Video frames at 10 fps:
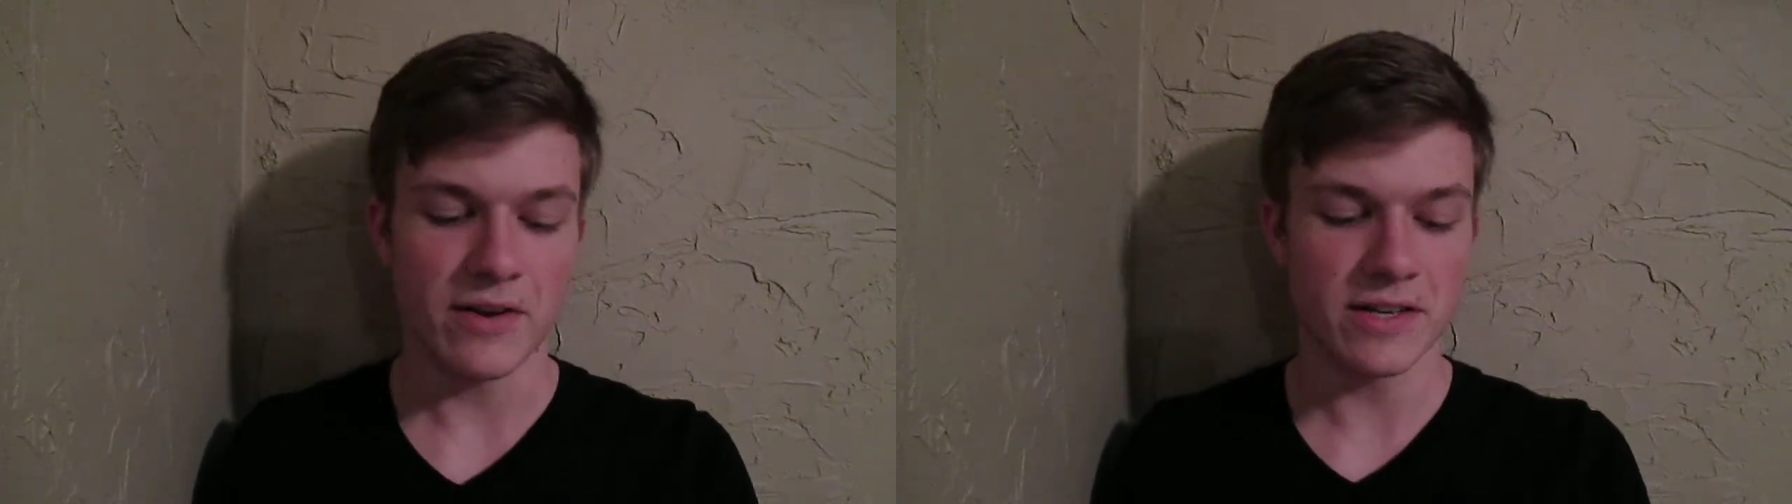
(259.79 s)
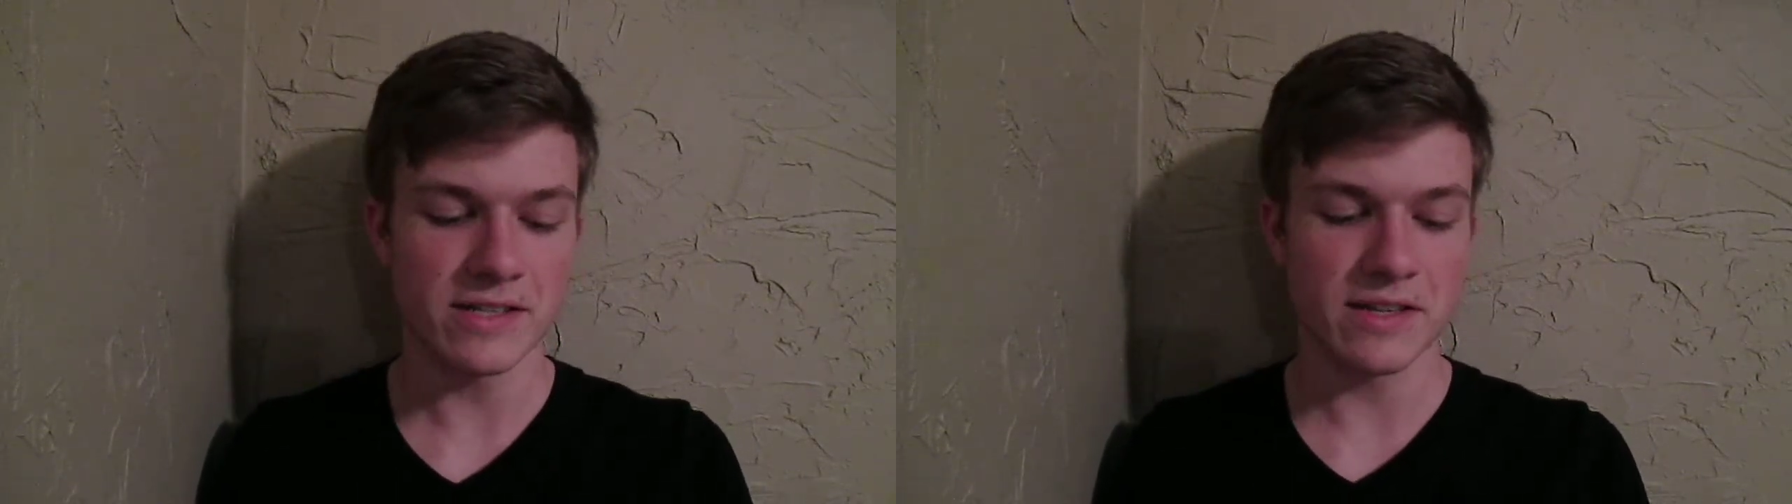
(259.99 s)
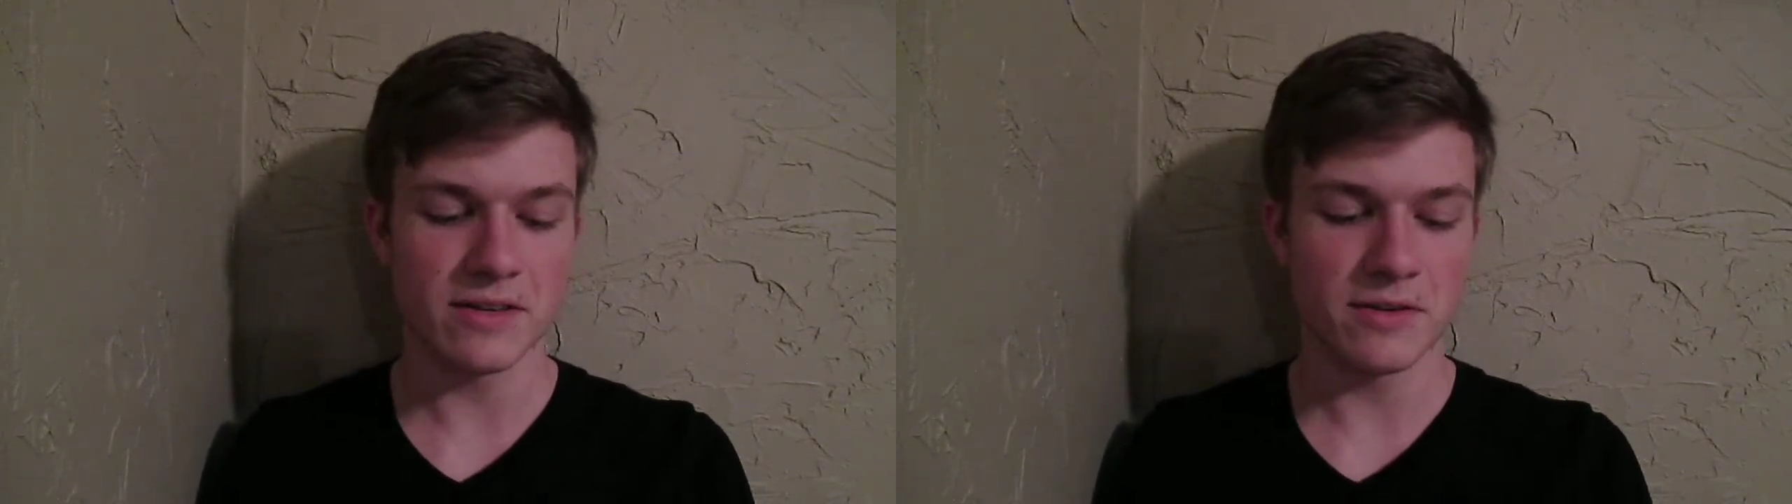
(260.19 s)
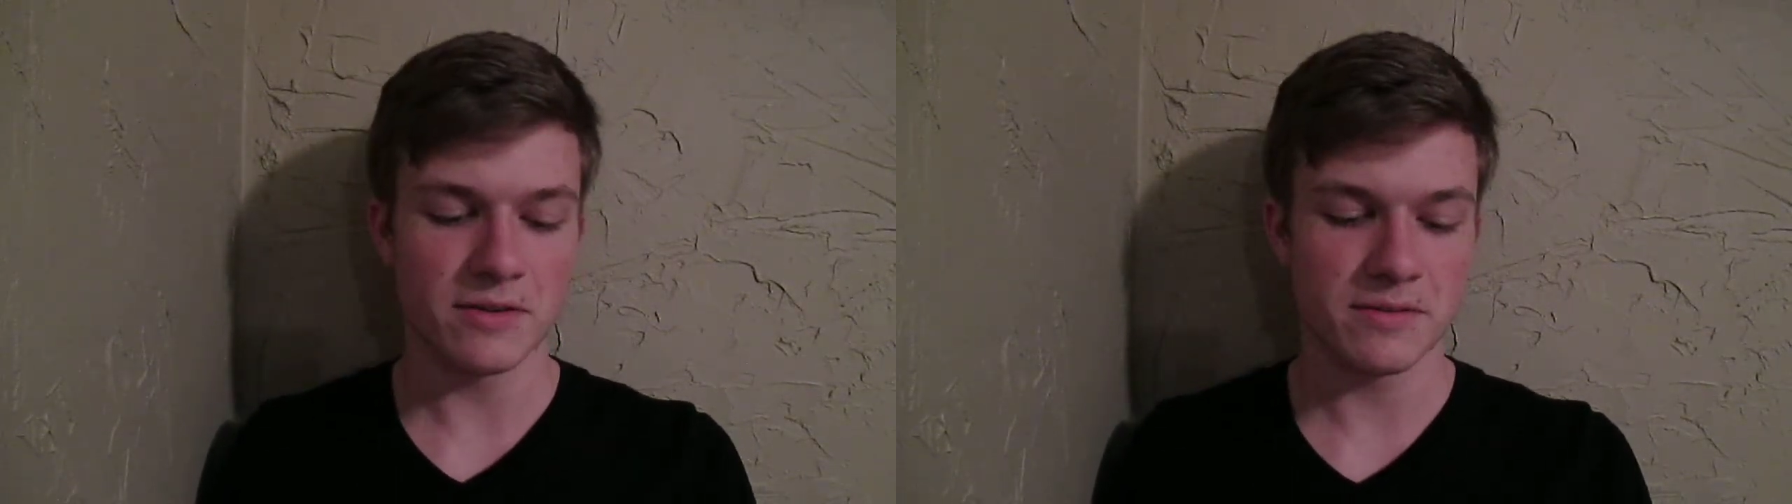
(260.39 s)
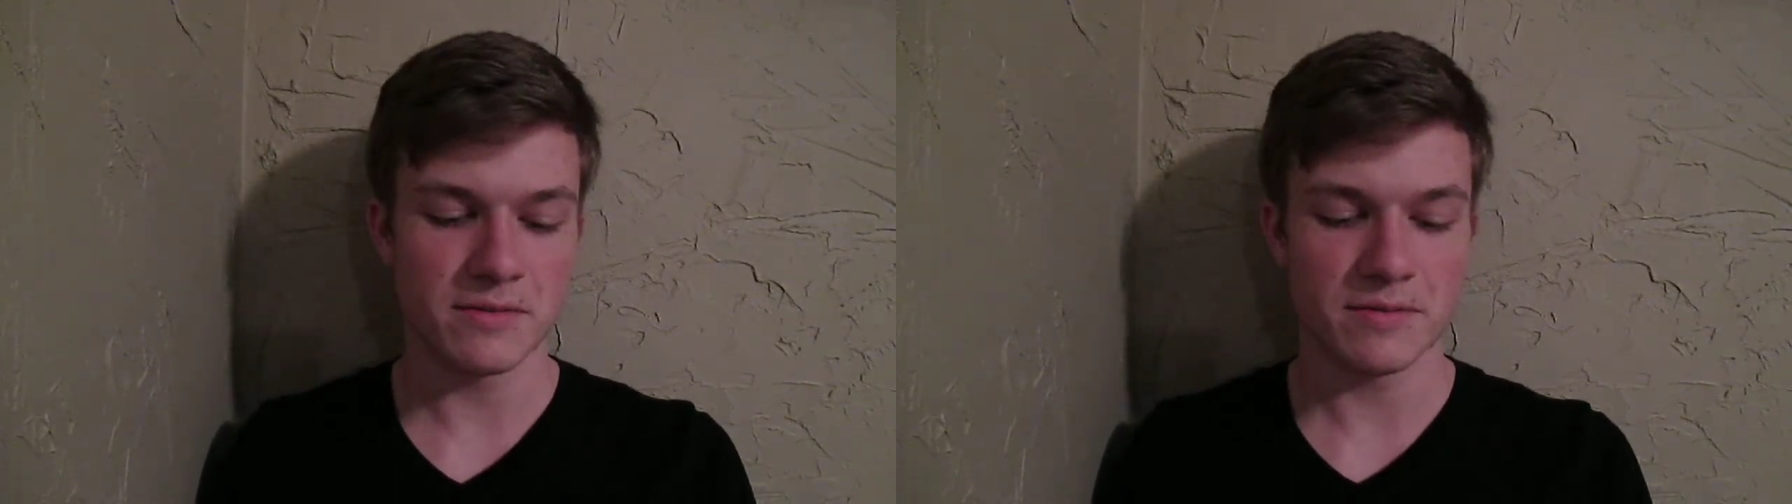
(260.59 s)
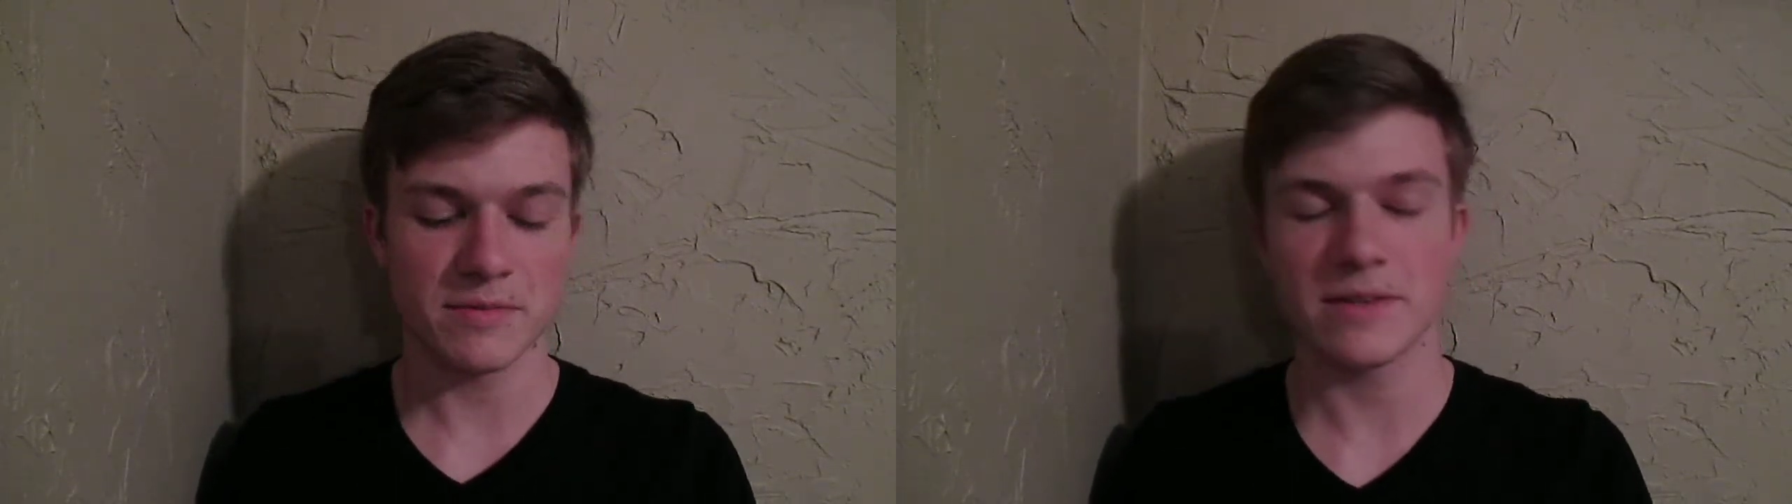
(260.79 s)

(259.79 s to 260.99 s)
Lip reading: here's a little